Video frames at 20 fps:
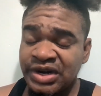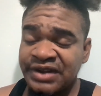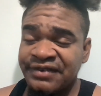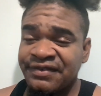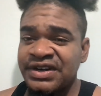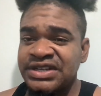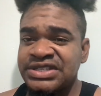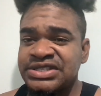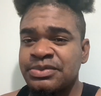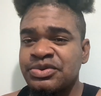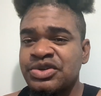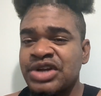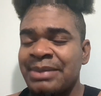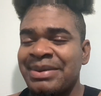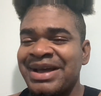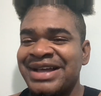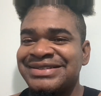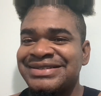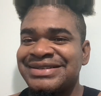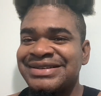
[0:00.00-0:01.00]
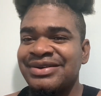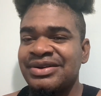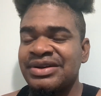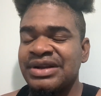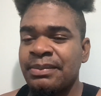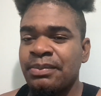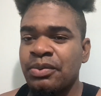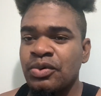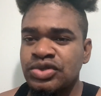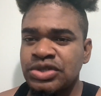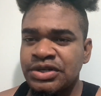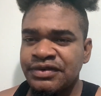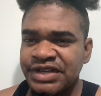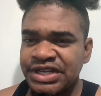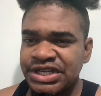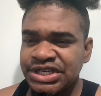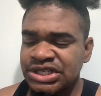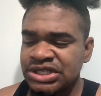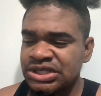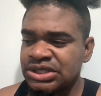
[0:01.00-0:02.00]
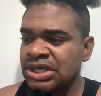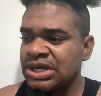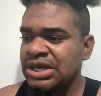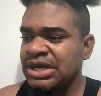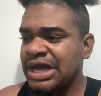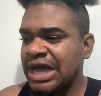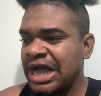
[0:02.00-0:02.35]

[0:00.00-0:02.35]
Definitely subscribe and turn on that post notification.